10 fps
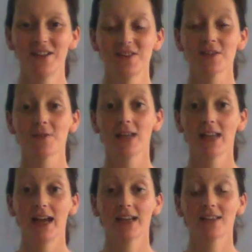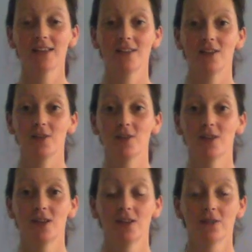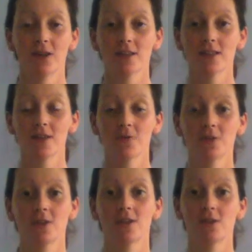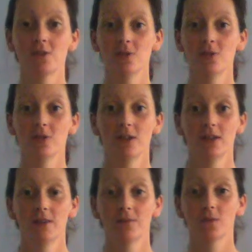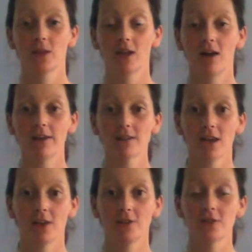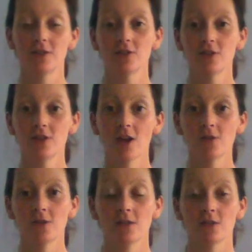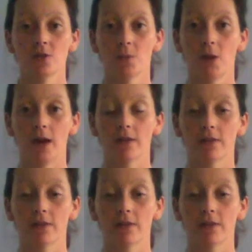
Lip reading: So we're going to anchor you. First thing I want you to do with your eyes closed is just notice your breath.